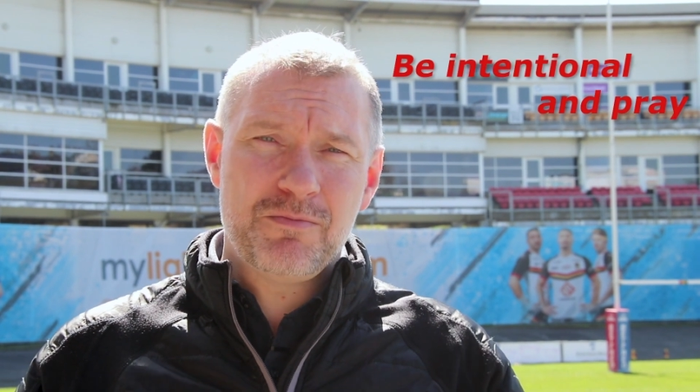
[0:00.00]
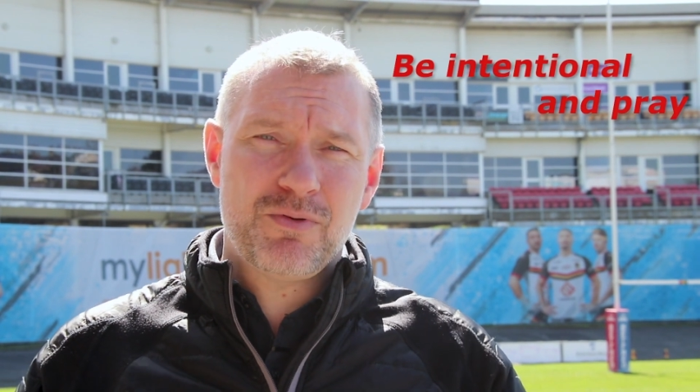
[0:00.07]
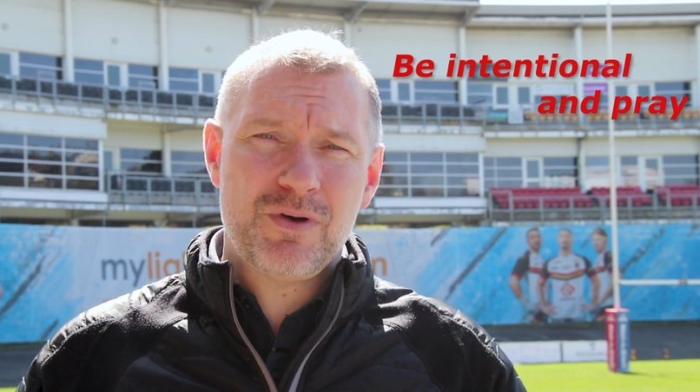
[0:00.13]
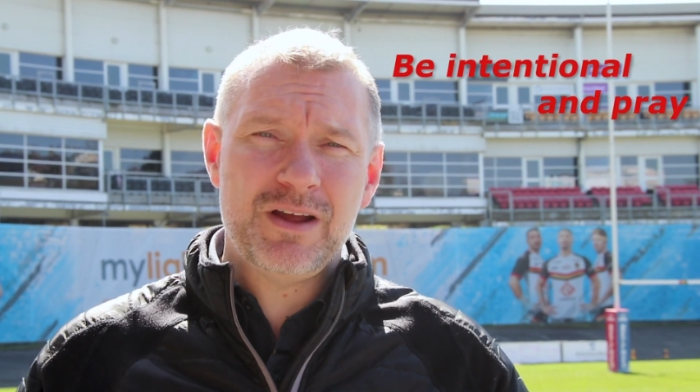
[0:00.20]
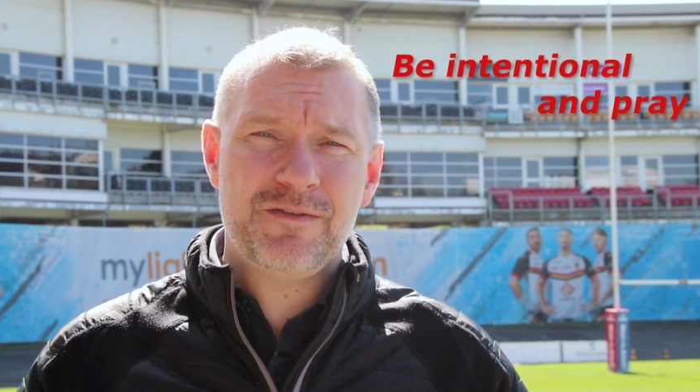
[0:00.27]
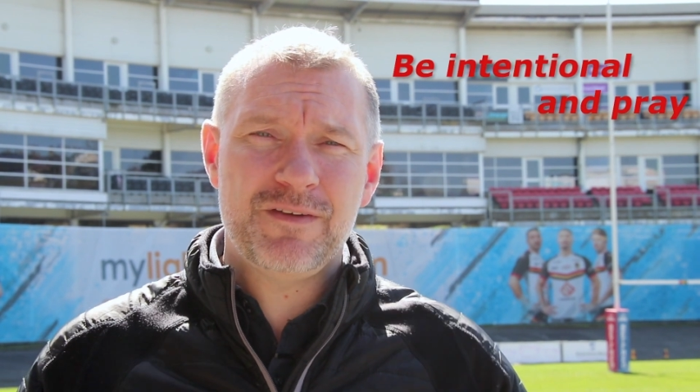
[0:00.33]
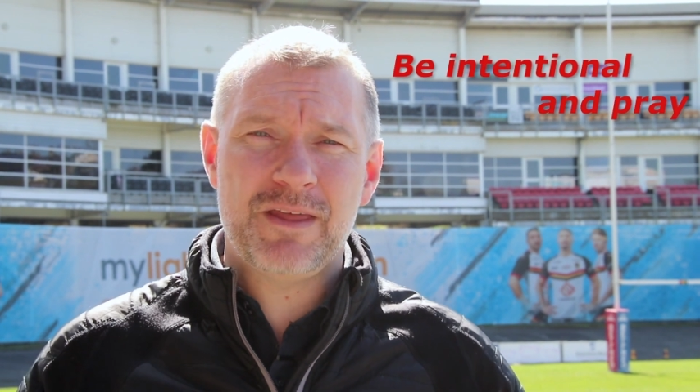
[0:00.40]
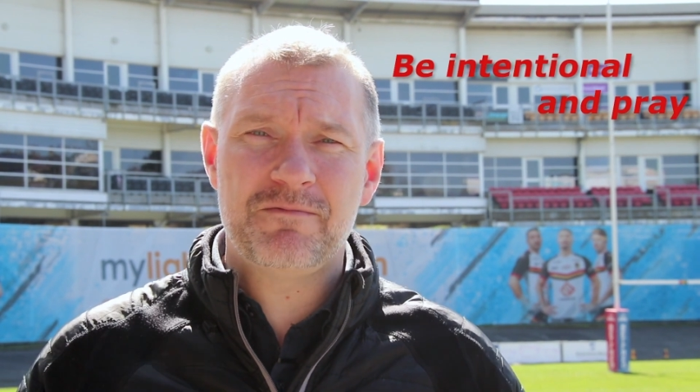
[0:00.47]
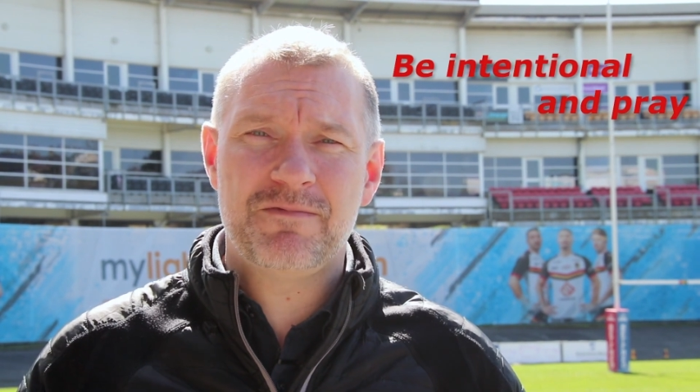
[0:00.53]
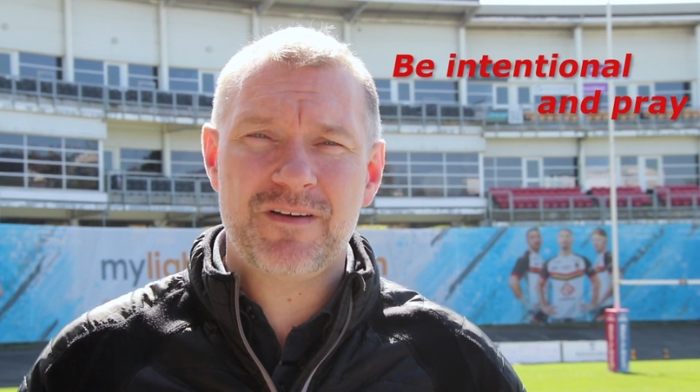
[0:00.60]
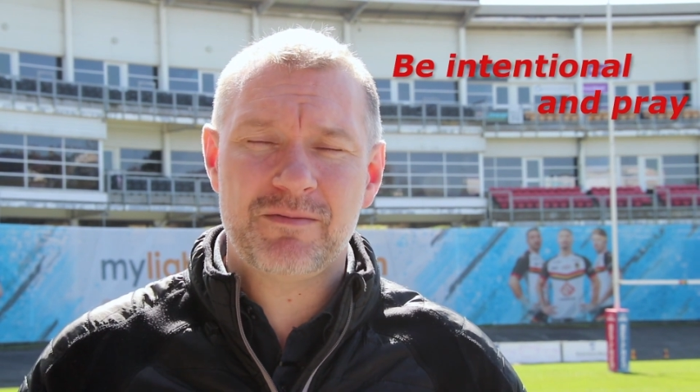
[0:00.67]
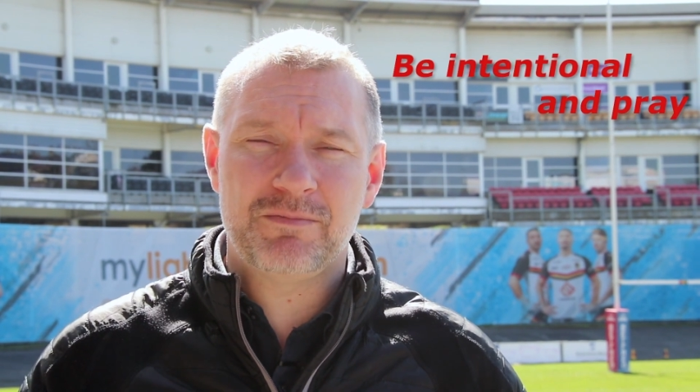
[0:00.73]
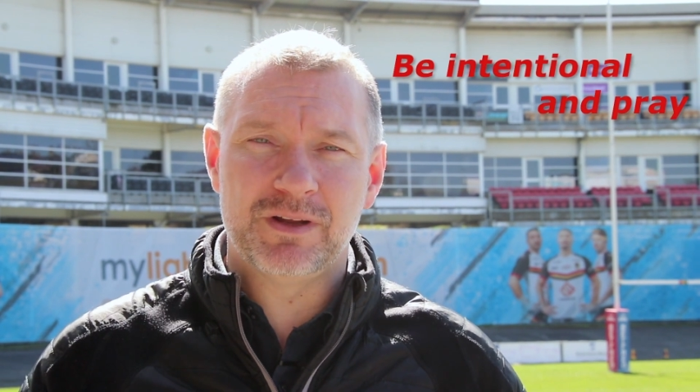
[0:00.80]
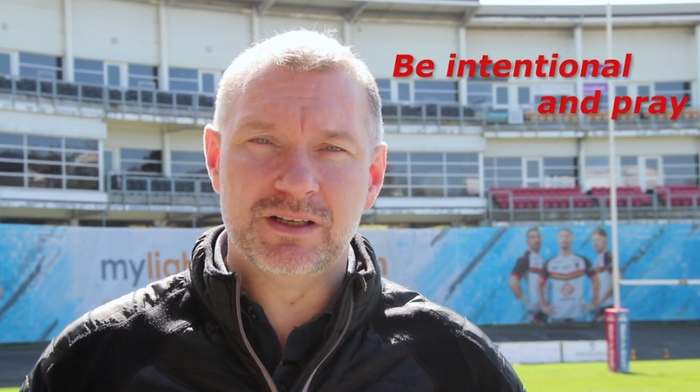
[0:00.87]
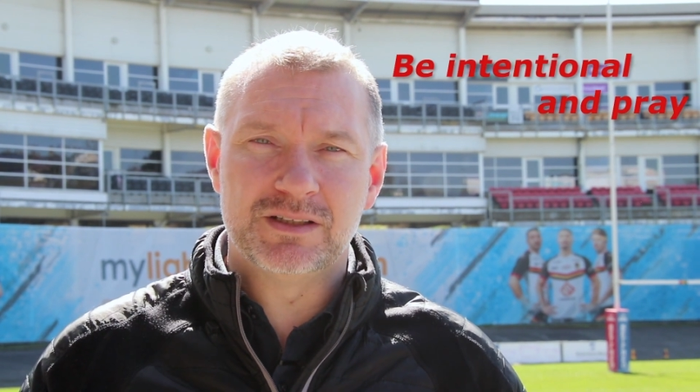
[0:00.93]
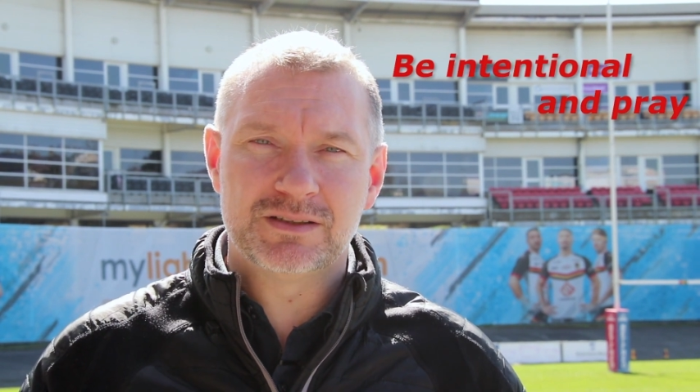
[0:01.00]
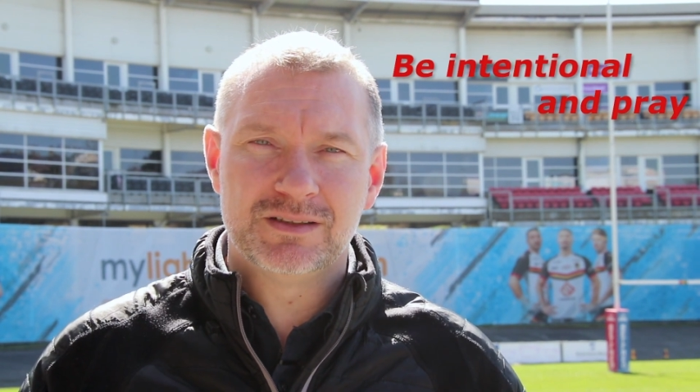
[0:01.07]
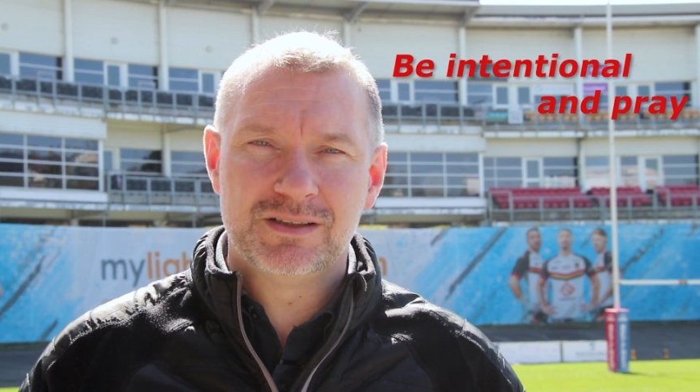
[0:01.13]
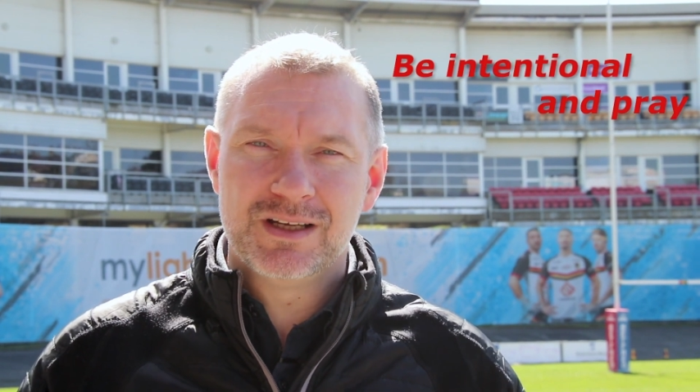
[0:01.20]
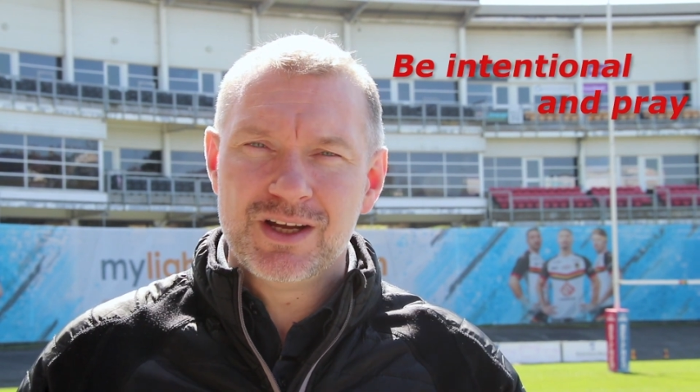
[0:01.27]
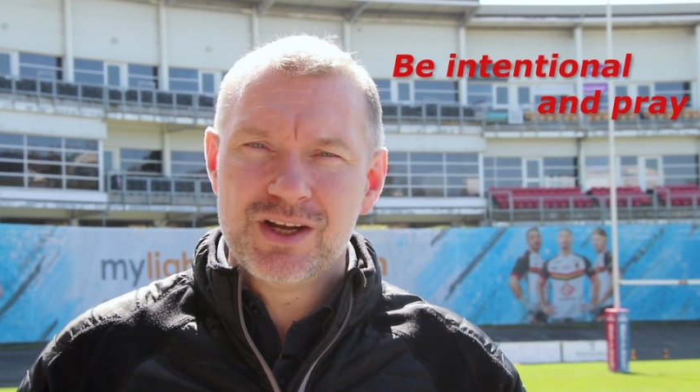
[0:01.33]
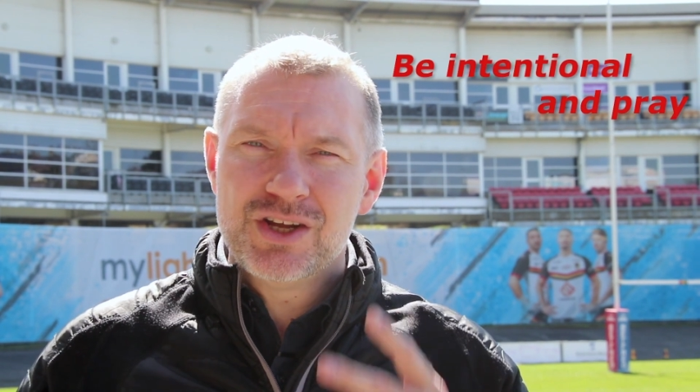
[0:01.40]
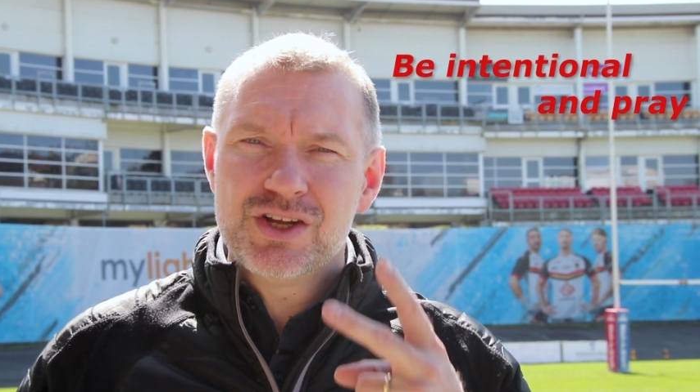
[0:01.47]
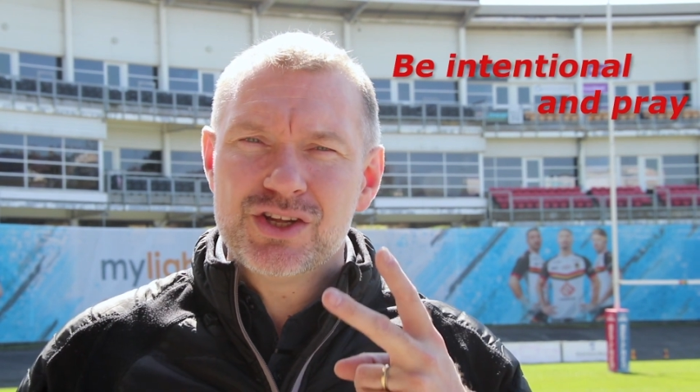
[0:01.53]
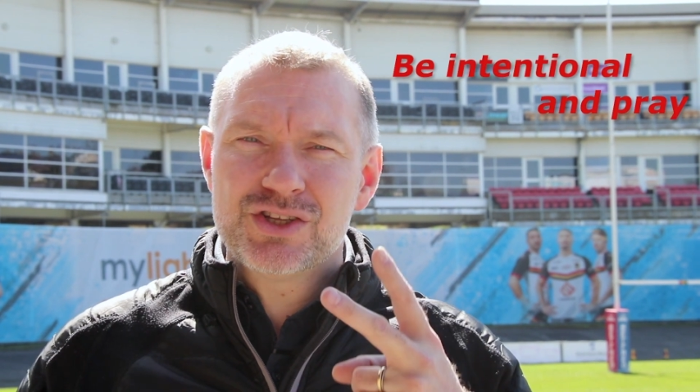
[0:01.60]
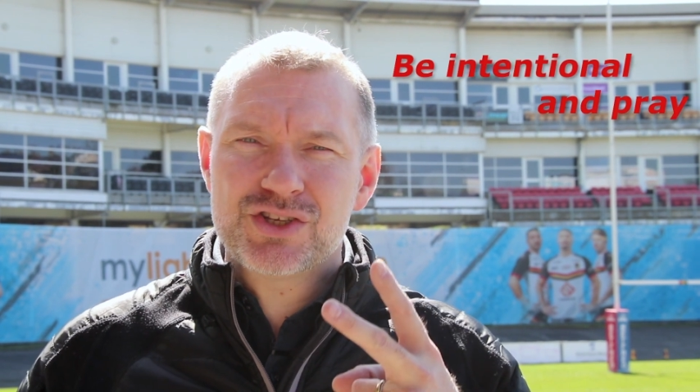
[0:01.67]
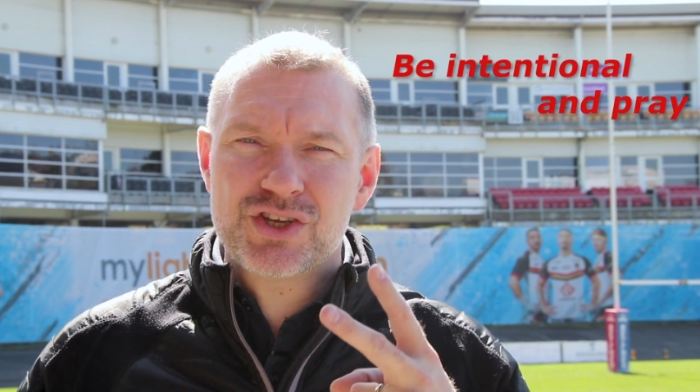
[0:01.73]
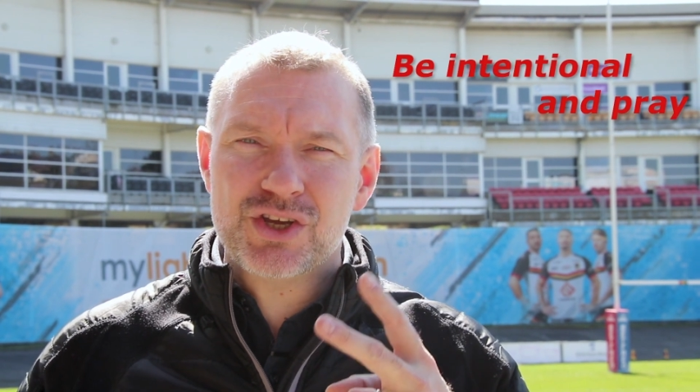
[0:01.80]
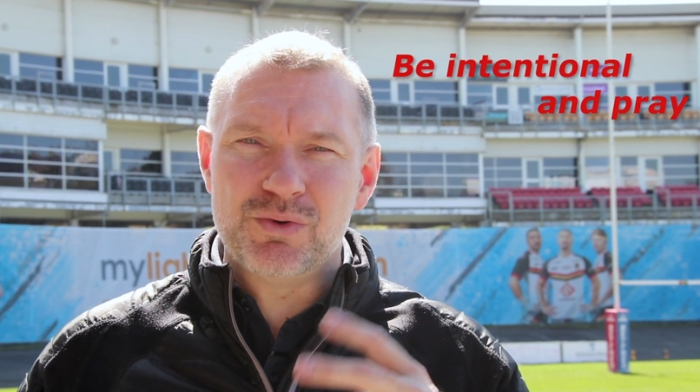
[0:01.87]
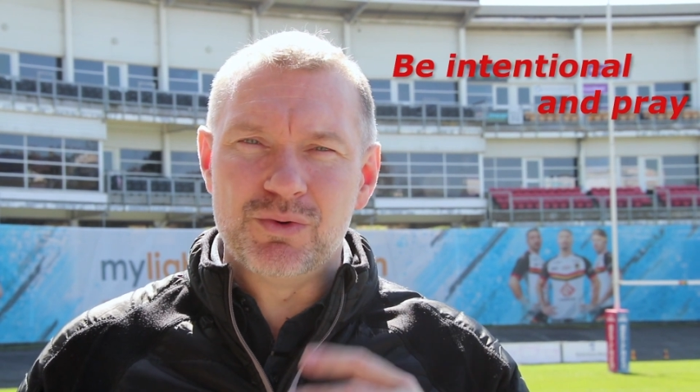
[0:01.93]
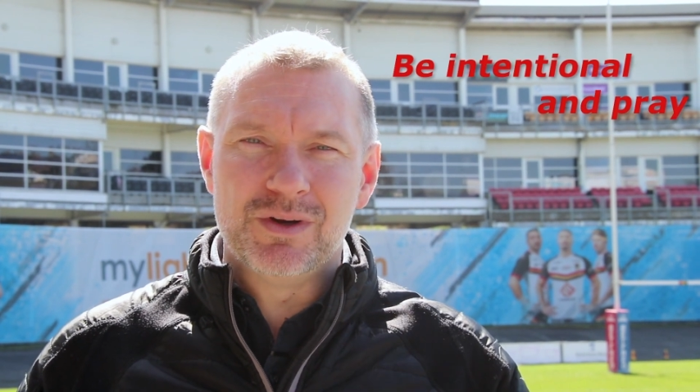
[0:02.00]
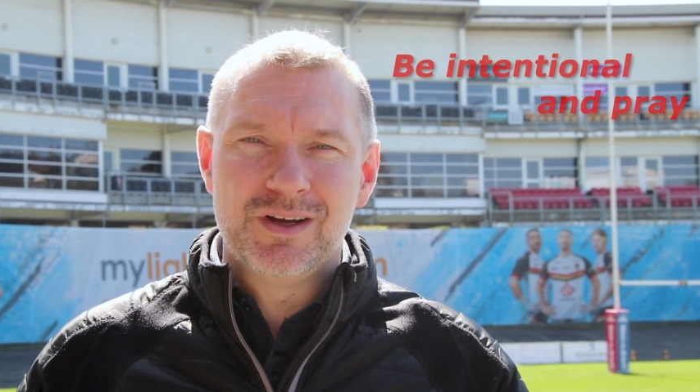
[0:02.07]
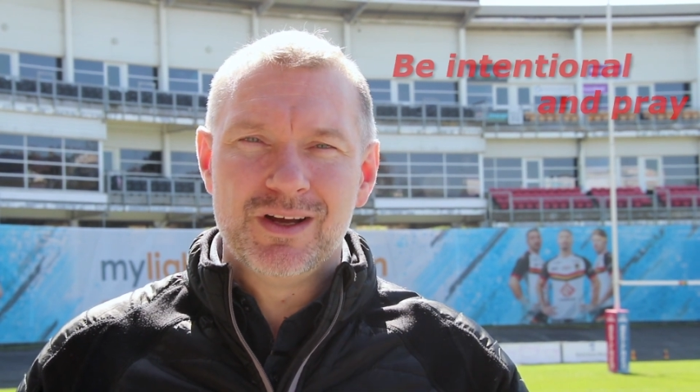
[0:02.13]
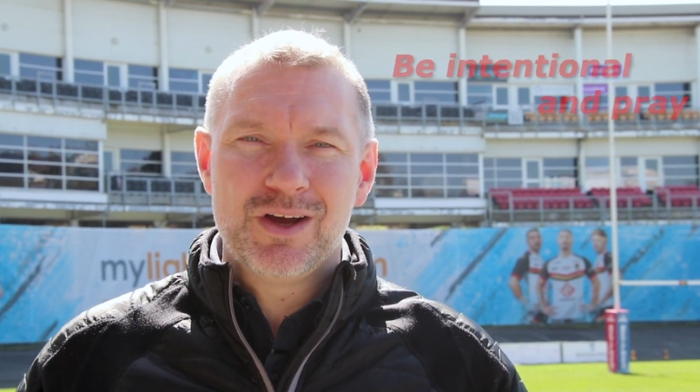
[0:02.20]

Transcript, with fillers: Pray for them families. Two,